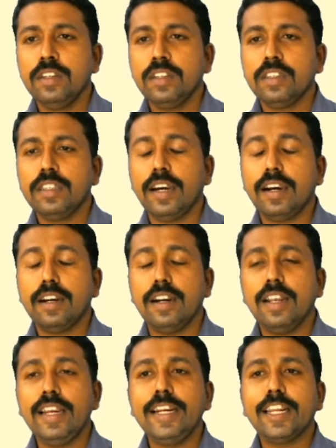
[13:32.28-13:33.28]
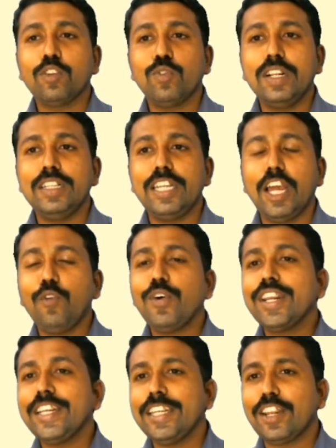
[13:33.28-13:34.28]
The leader will never
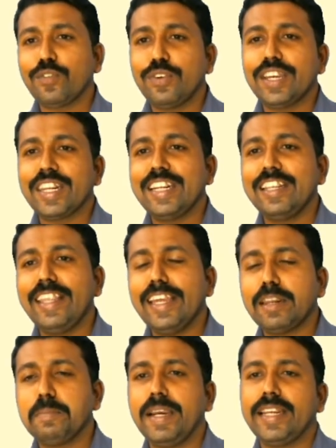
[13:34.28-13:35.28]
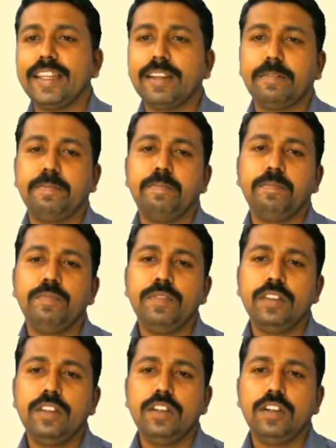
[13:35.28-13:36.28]
interfere in their matters.
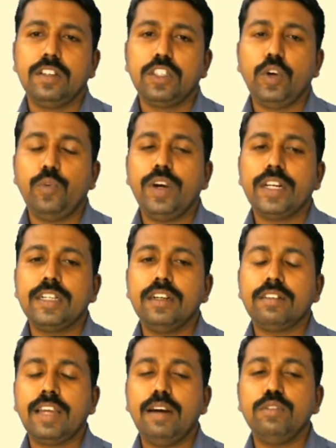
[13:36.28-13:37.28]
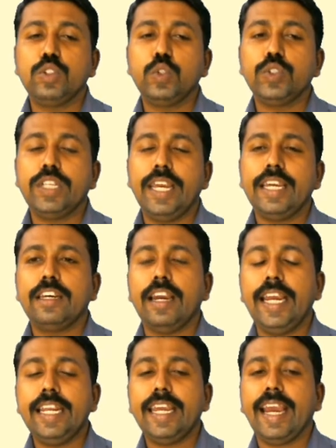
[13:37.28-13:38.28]
The workers have to take
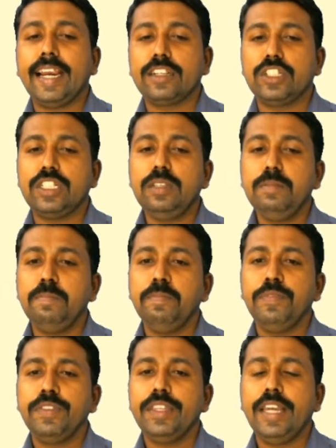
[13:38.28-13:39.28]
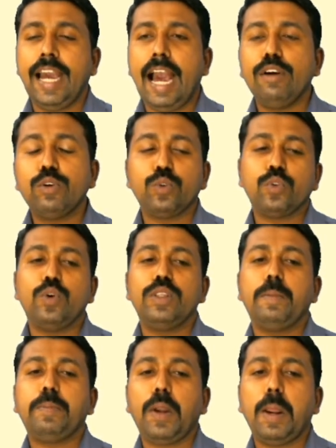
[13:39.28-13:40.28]
any action, they have to solve the
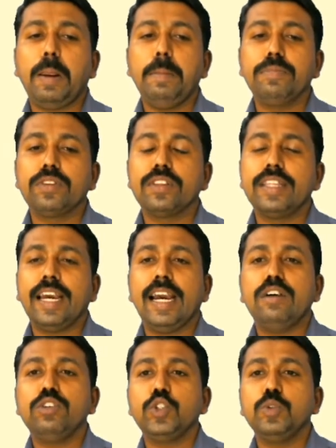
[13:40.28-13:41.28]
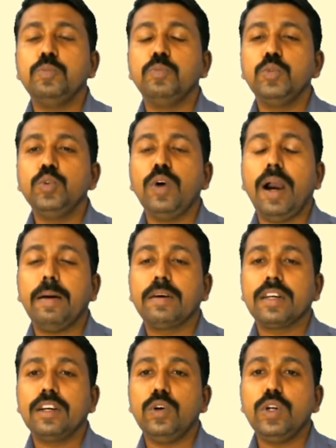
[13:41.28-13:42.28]
problems, they have to move
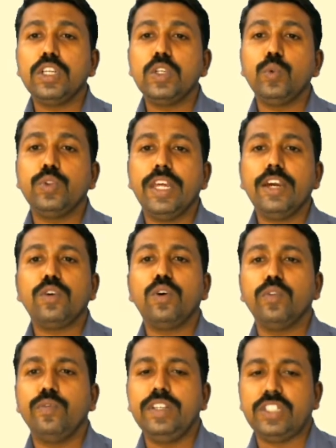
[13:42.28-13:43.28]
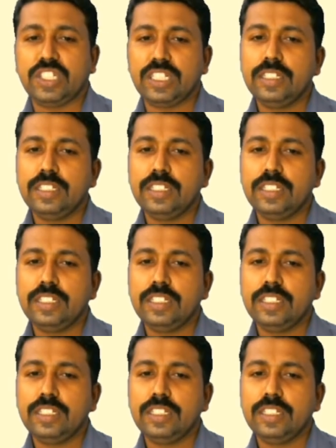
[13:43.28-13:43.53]
according to their own wish.